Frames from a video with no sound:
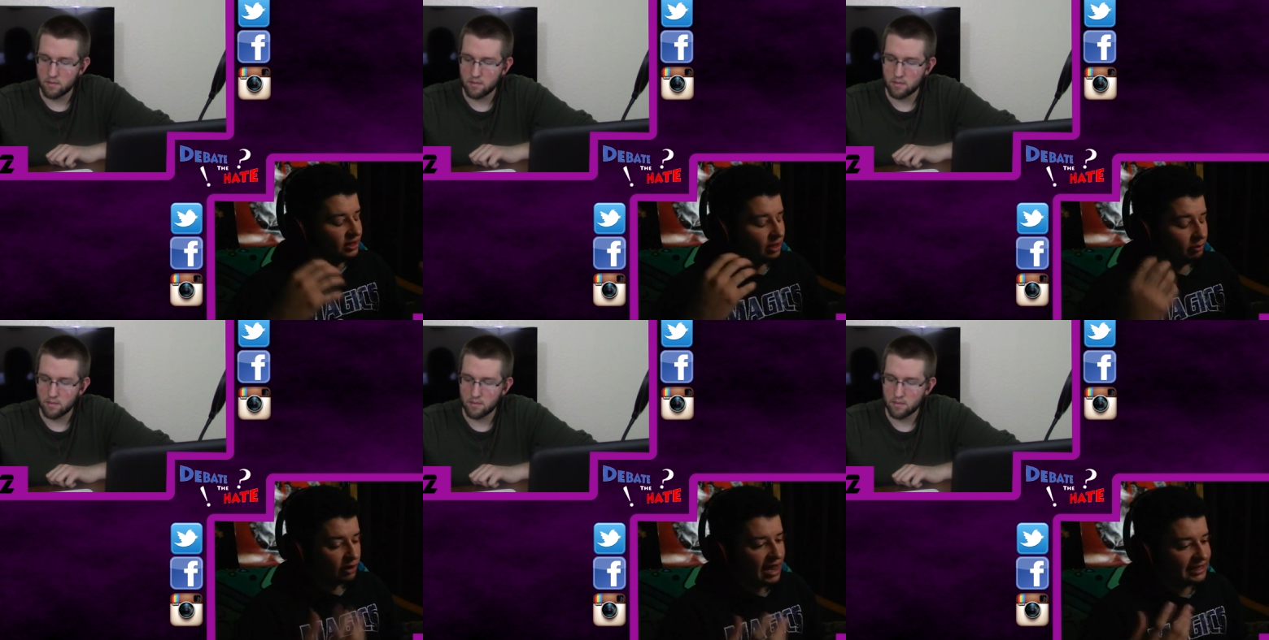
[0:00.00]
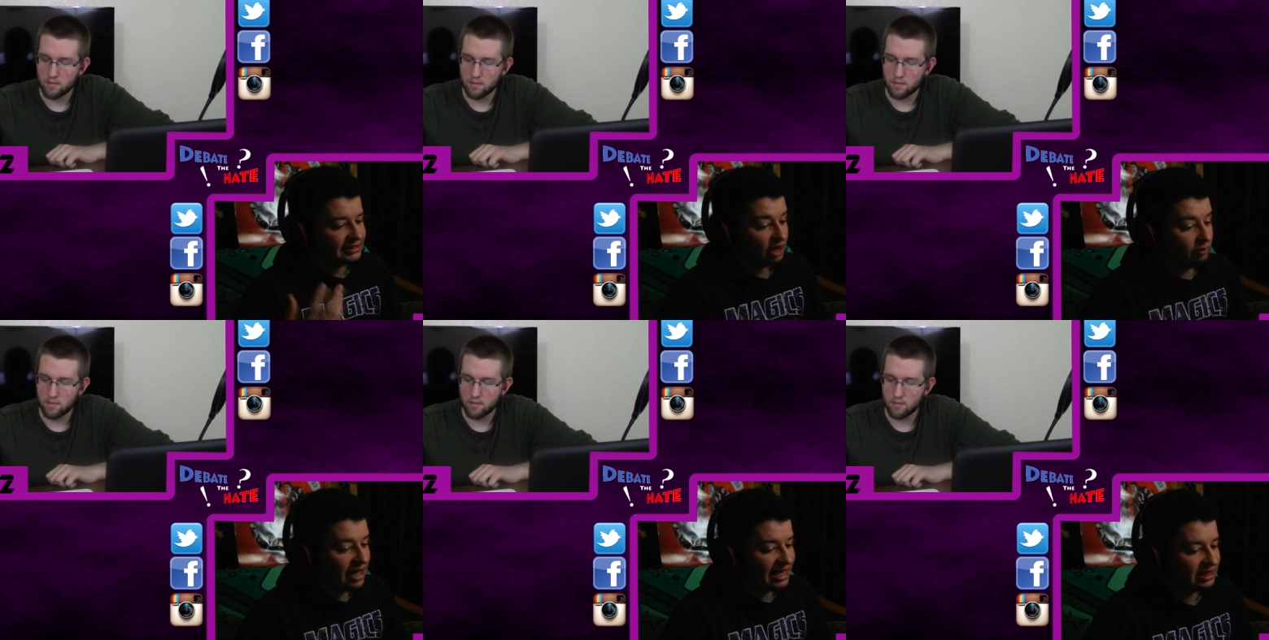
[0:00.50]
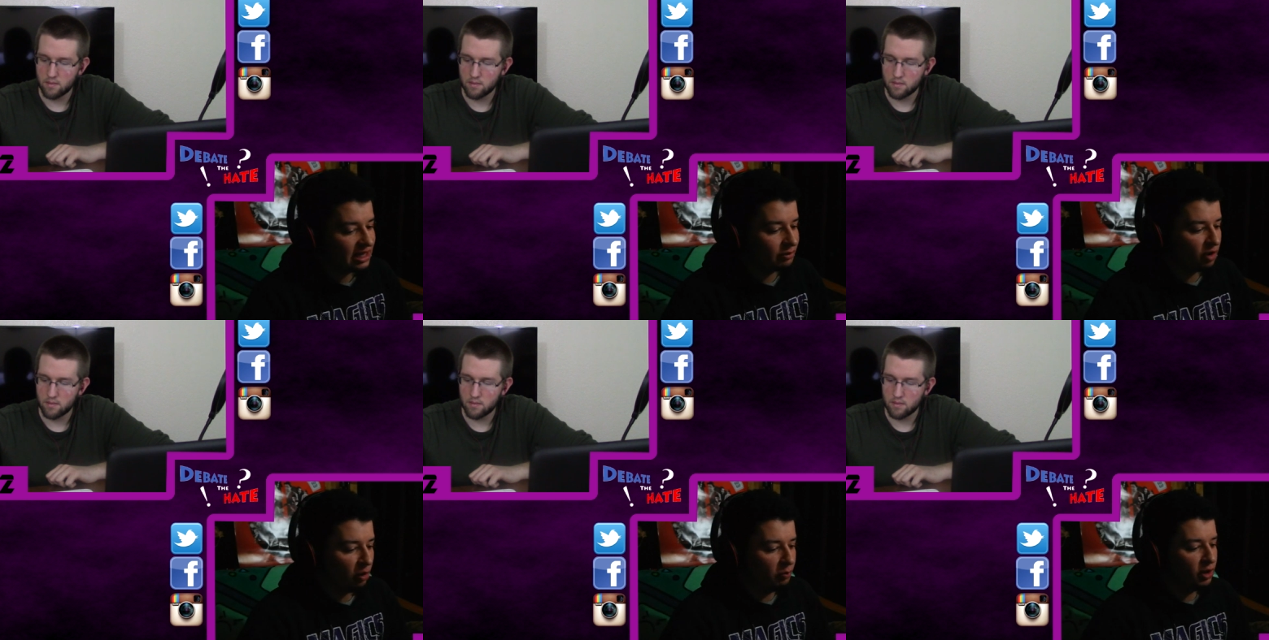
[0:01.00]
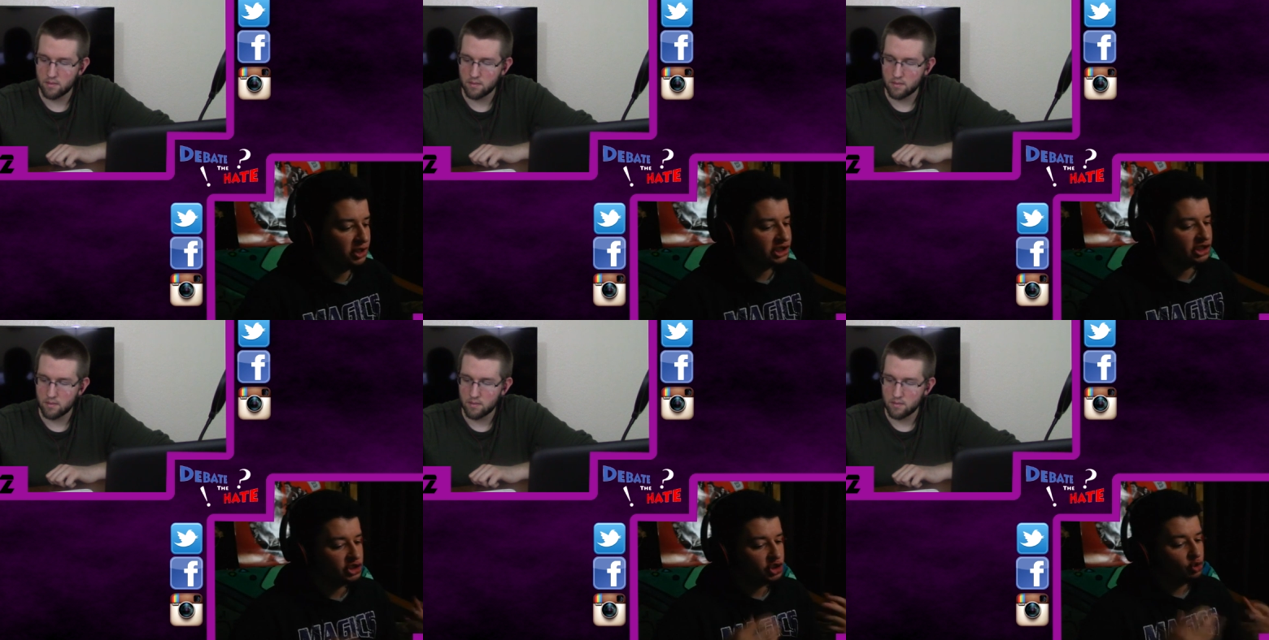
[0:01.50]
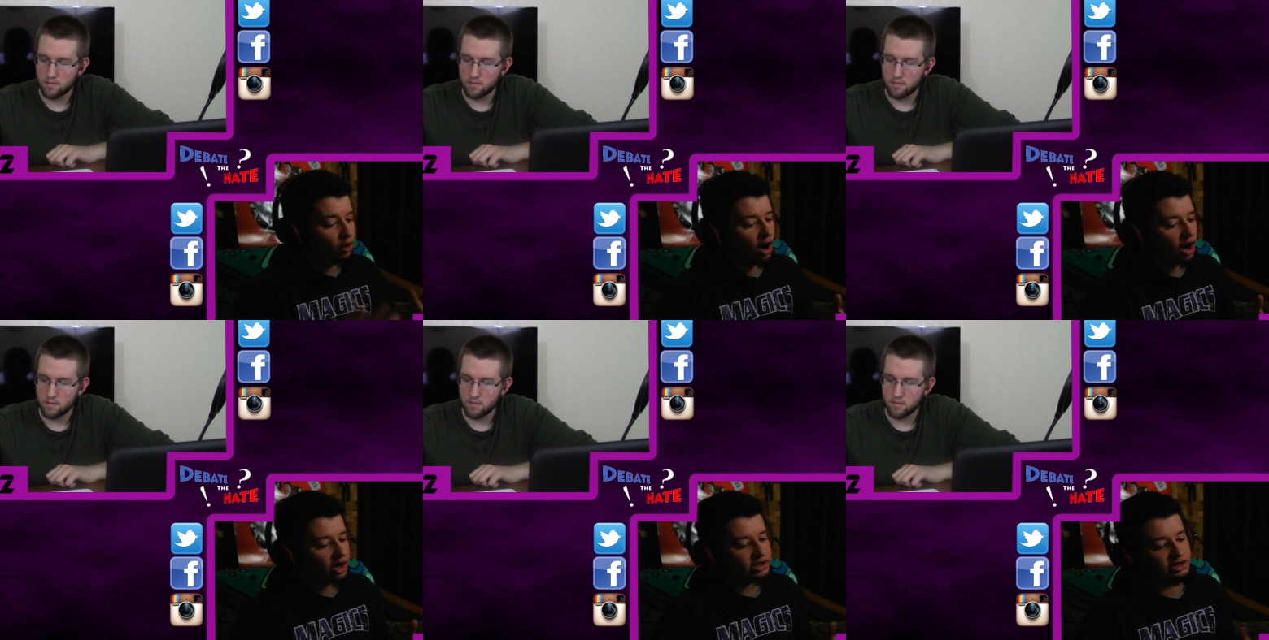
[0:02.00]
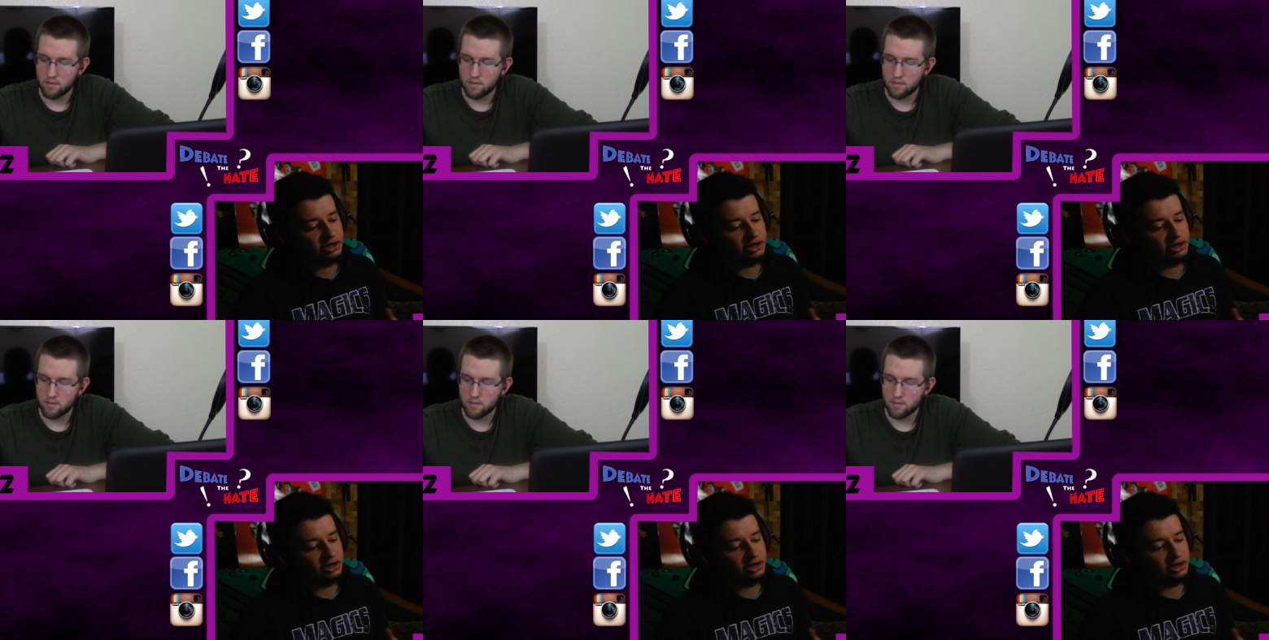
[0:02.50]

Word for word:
Speaker 1: the brands that are making them are pushing too hard